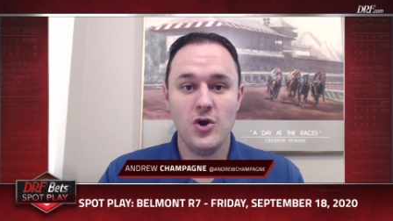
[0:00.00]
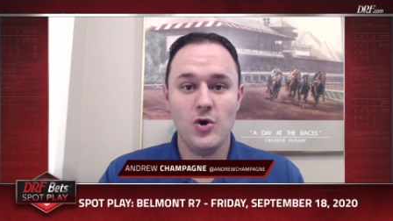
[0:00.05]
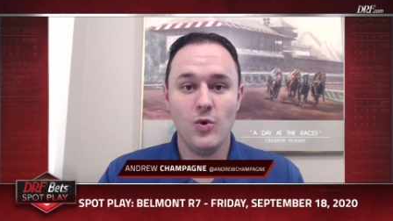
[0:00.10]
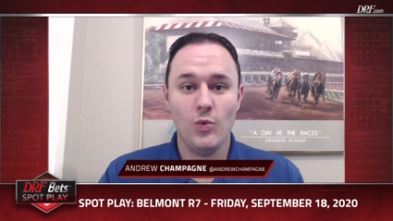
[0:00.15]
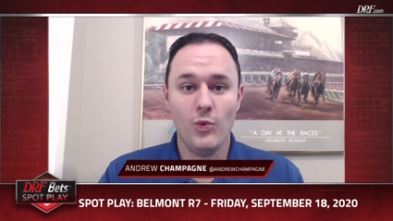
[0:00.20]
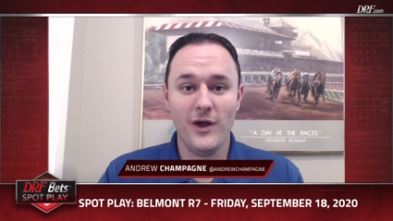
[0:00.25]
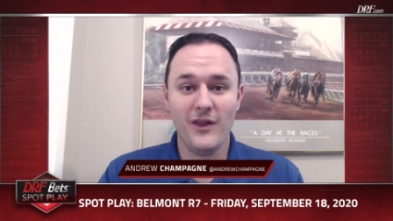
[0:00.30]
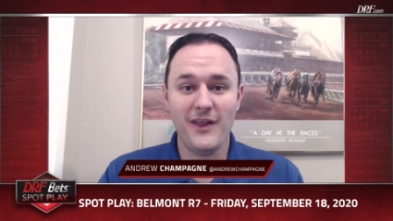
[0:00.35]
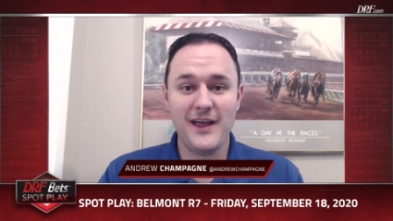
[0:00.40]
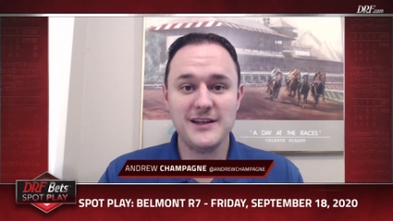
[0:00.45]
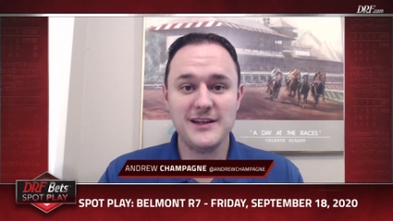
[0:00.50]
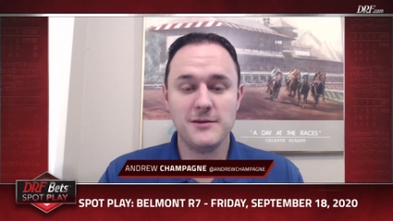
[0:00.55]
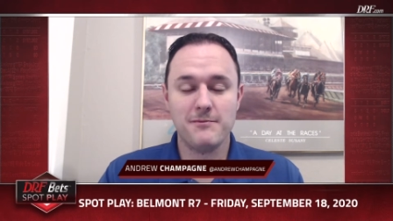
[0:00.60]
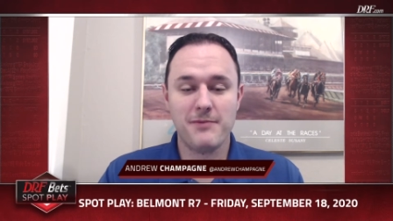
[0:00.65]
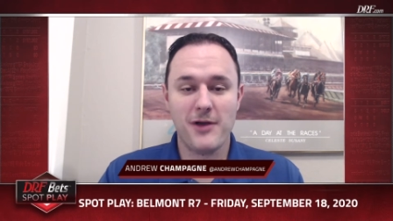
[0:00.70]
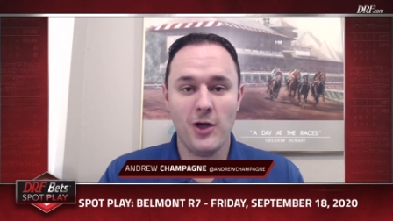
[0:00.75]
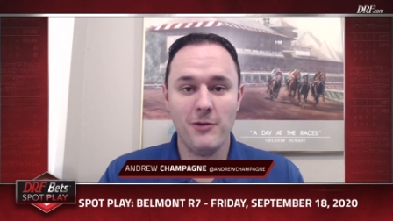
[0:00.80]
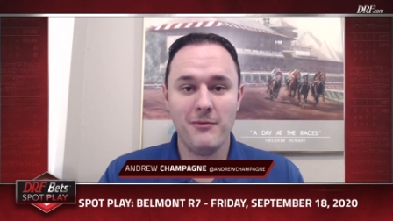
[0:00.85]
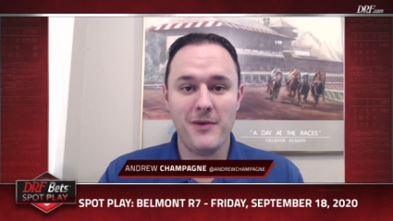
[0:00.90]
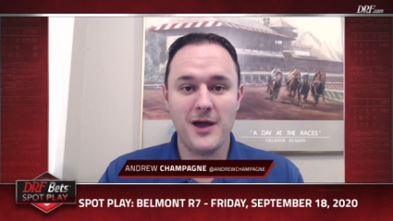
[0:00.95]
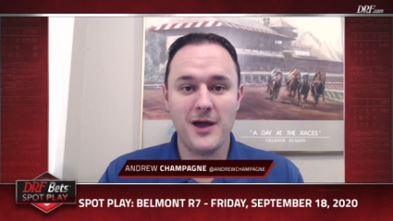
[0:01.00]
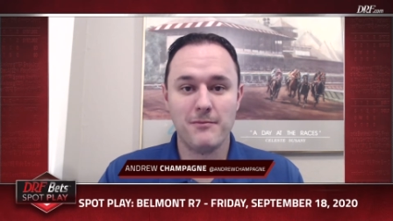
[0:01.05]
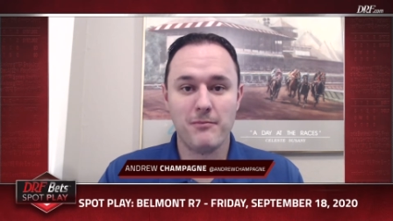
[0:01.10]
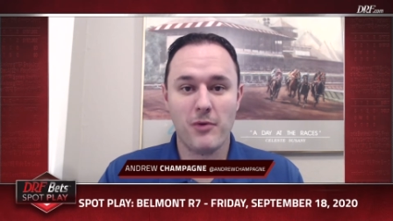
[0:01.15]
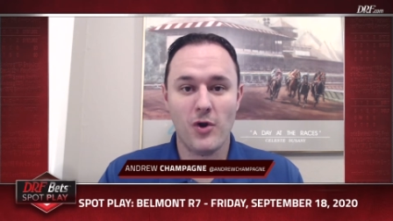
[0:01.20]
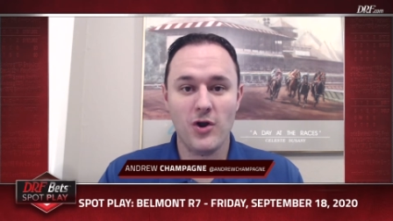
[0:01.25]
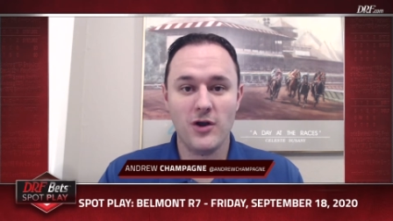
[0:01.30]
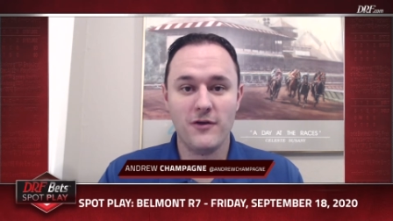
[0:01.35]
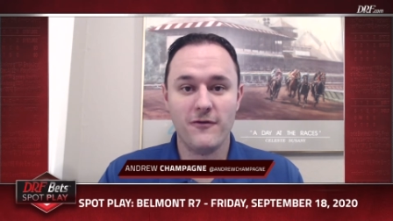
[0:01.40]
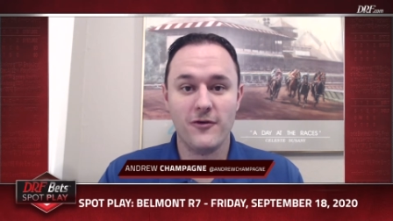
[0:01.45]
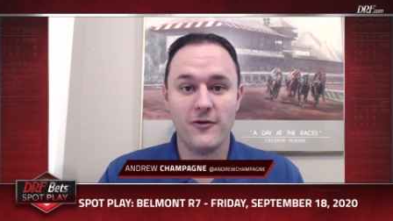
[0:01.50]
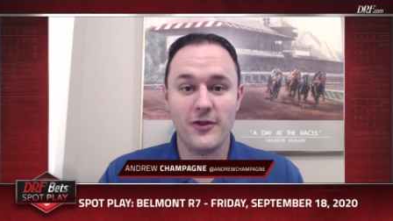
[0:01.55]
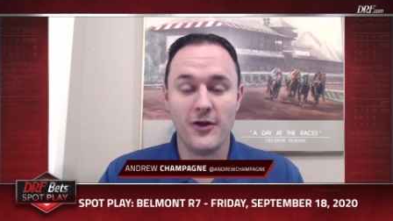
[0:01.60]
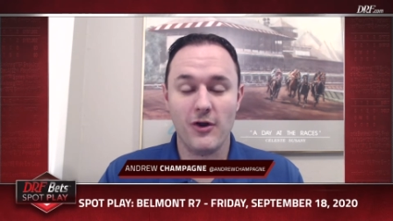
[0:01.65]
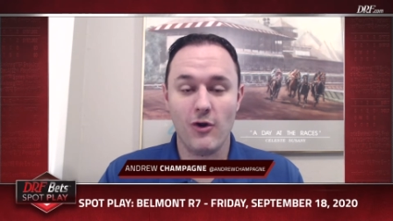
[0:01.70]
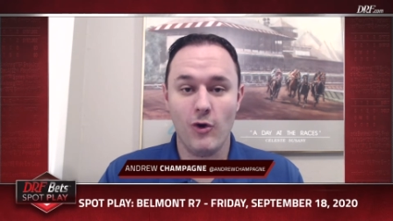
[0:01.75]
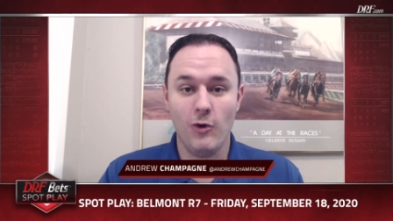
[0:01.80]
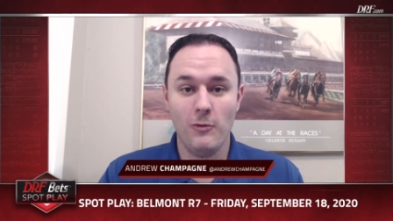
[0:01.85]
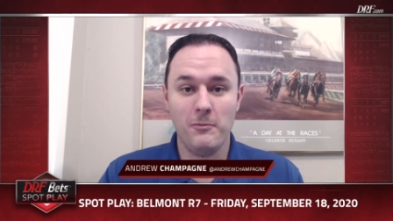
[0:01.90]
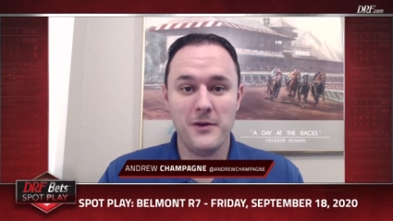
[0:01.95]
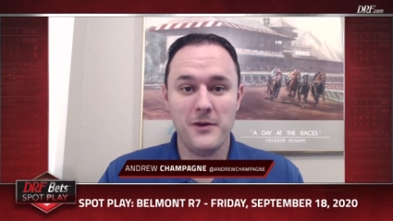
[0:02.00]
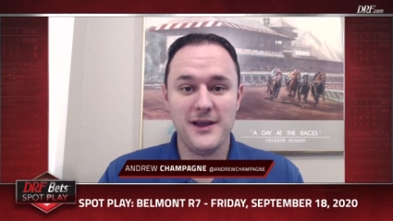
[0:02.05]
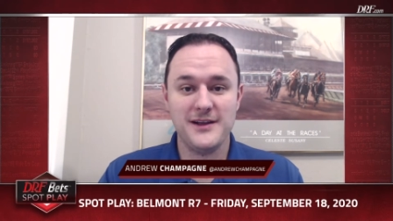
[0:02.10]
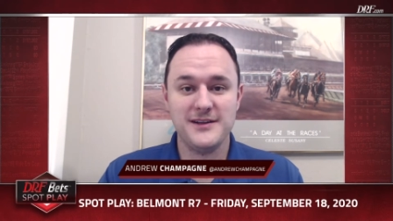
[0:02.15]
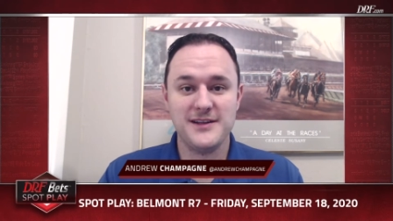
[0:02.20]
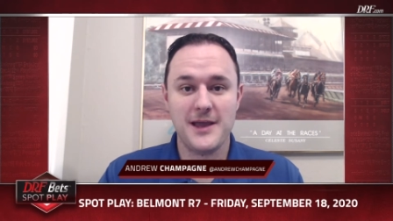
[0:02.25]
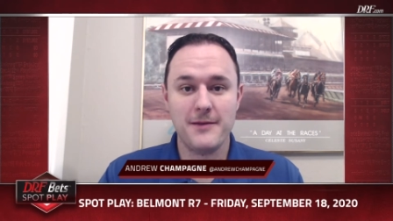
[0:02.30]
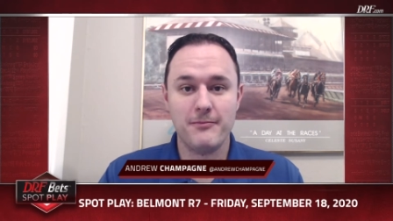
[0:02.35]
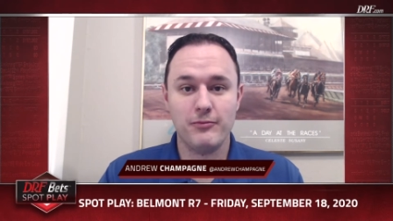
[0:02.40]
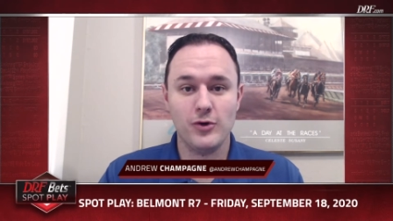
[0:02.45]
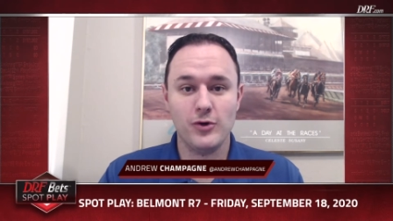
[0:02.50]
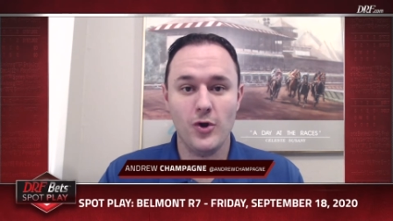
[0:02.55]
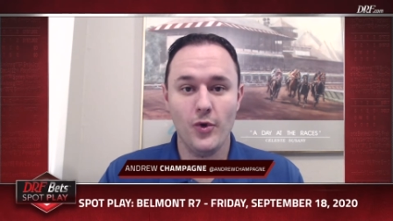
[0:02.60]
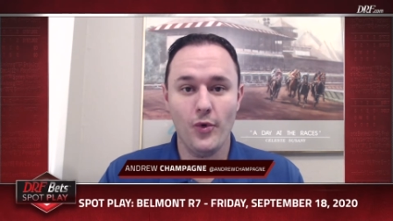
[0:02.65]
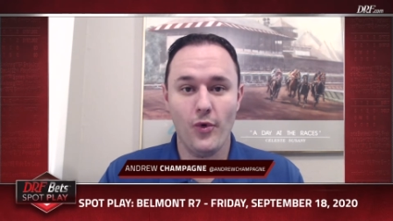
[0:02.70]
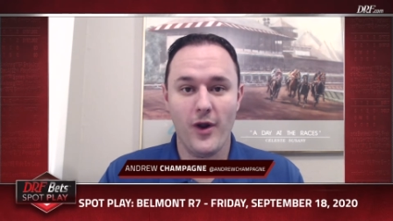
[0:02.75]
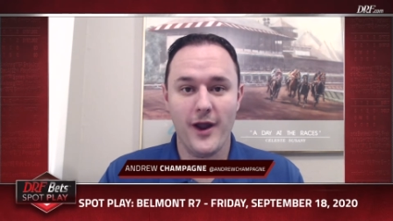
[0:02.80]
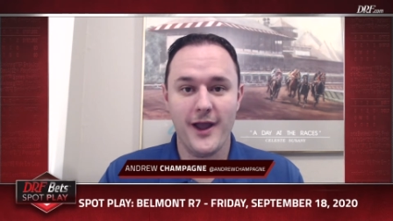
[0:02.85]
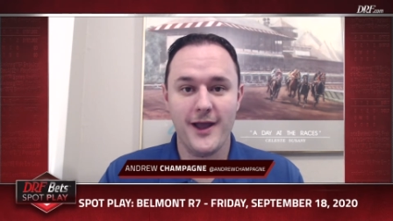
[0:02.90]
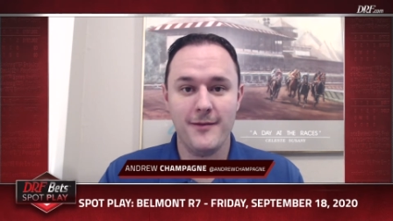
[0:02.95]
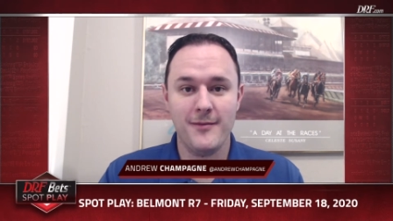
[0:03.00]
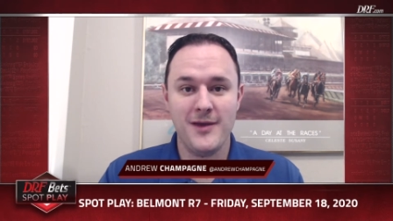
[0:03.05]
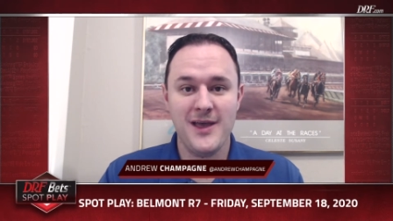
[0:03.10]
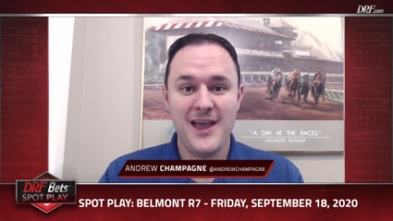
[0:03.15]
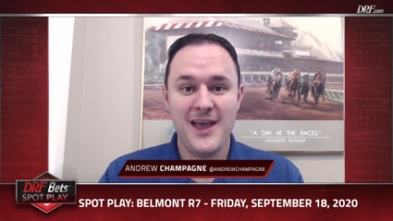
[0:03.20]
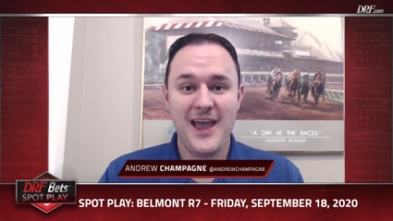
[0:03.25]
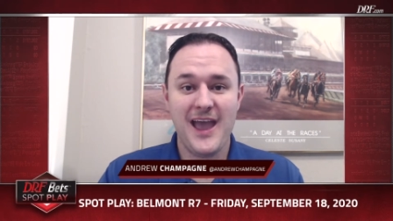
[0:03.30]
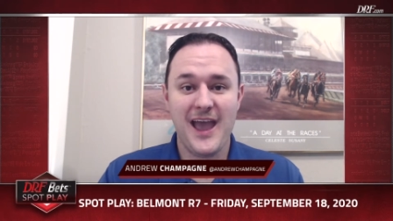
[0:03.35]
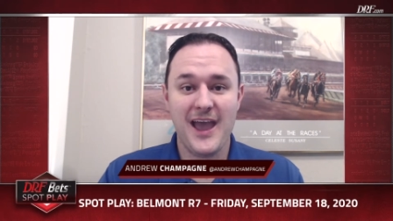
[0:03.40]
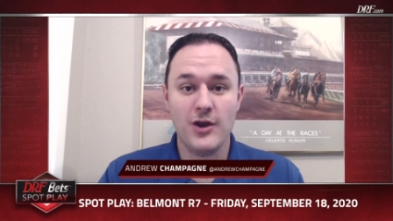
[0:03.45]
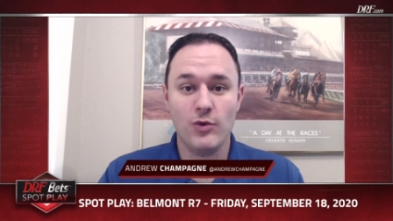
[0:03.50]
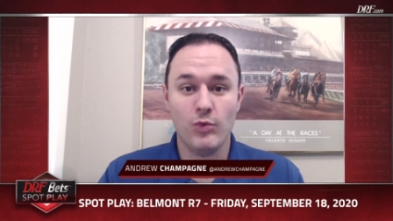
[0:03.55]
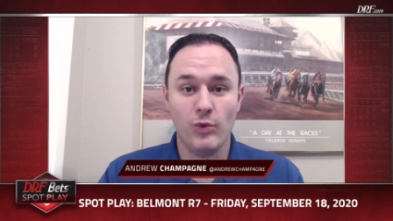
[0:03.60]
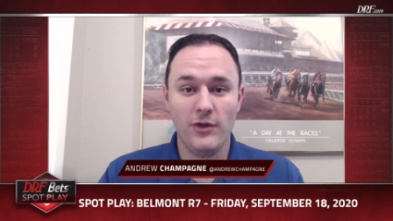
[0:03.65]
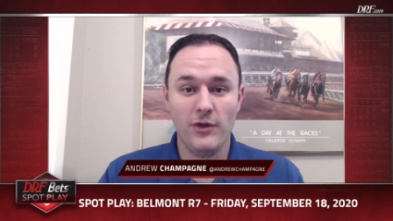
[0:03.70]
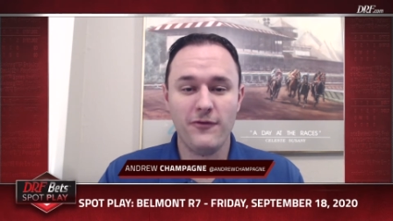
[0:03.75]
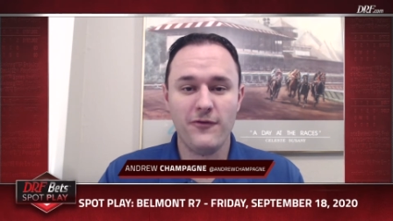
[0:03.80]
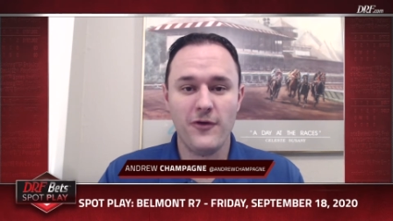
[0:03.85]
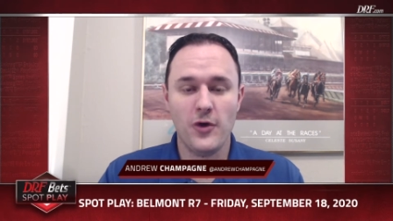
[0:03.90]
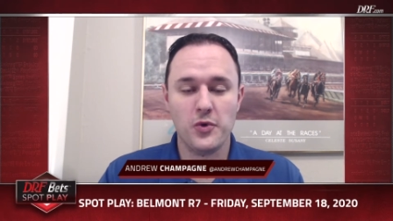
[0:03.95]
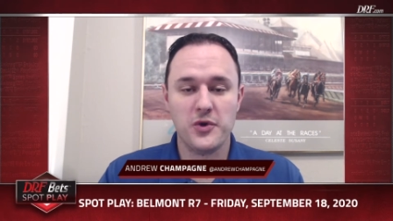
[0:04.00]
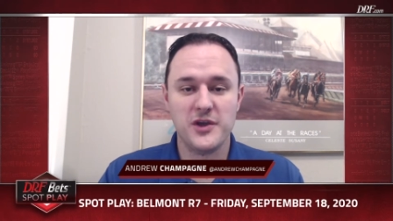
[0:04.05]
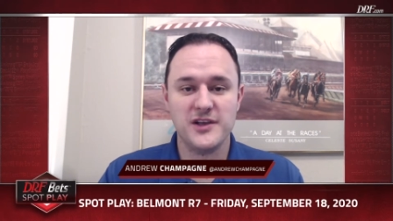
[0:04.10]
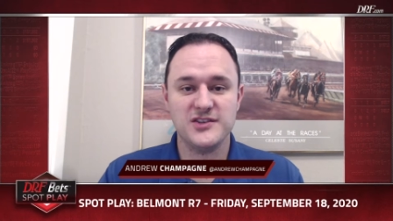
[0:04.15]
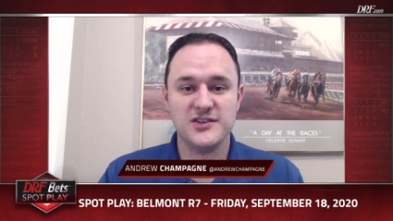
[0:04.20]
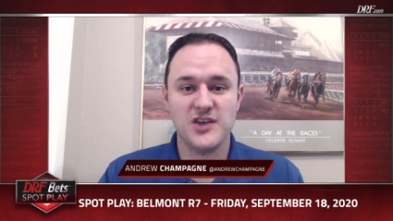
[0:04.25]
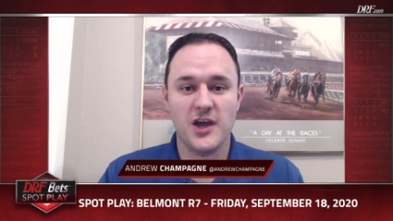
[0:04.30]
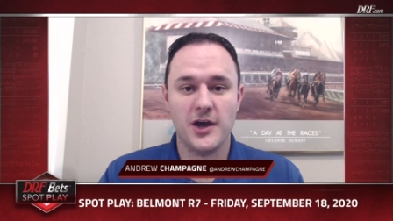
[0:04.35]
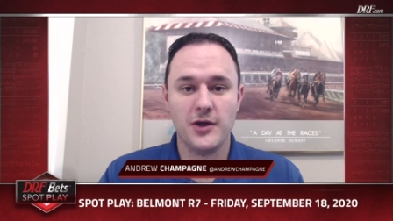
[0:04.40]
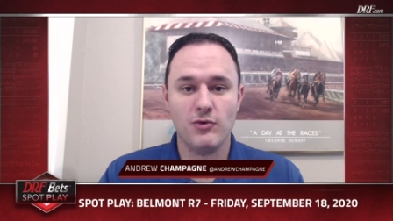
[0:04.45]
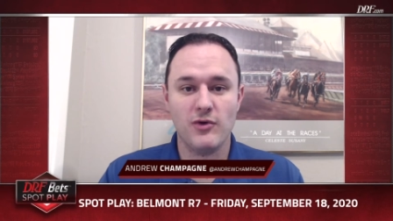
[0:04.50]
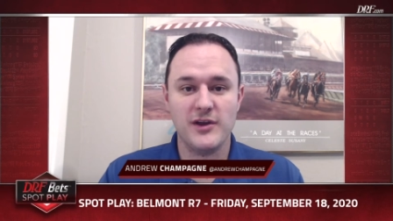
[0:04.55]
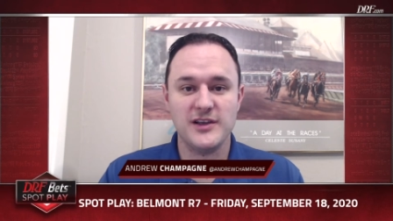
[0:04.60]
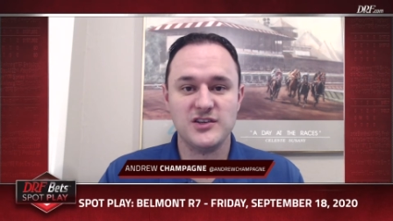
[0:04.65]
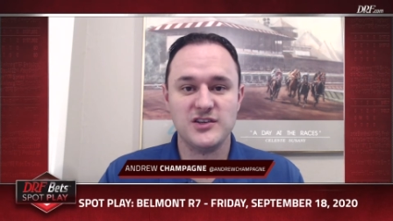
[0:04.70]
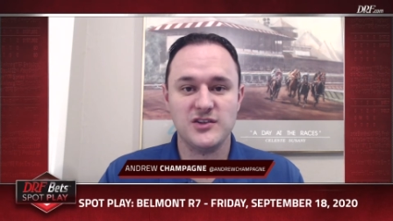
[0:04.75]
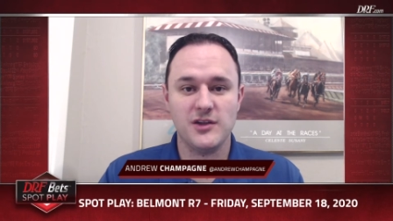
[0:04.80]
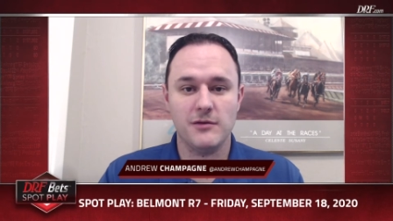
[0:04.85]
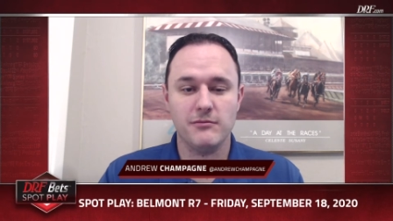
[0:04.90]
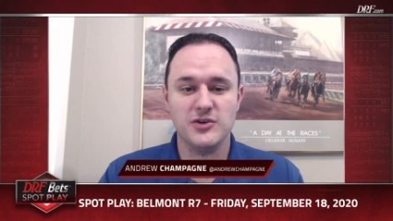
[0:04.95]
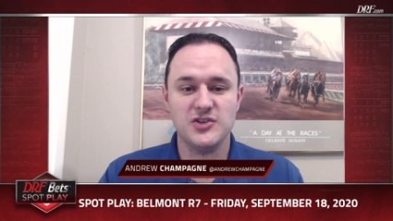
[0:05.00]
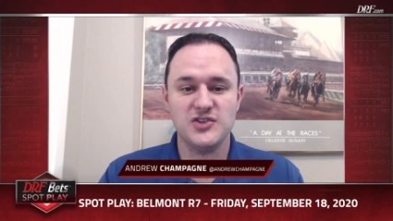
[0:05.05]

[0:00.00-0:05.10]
We'll head to Belmont Park for their opening day program, and we'll focus on race number